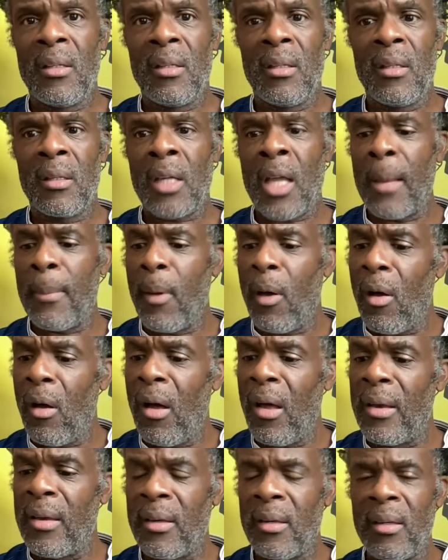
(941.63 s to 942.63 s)
Come
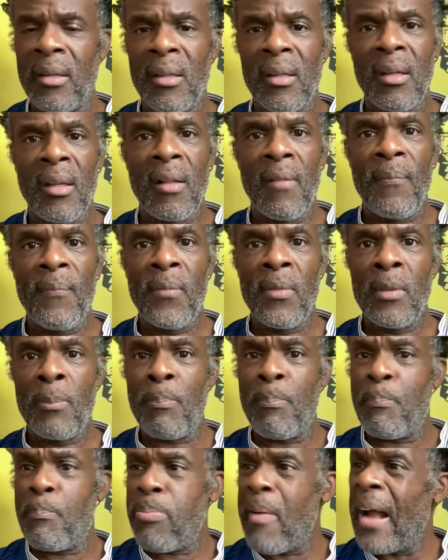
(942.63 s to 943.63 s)
on.
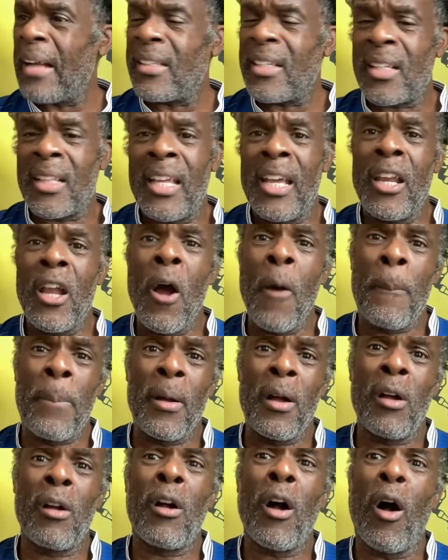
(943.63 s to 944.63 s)
Practically an
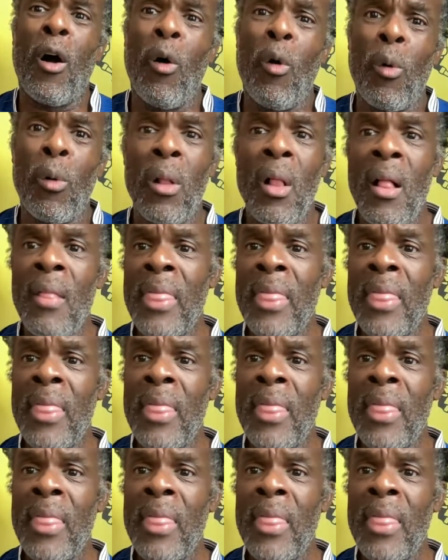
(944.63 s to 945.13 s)
open goal.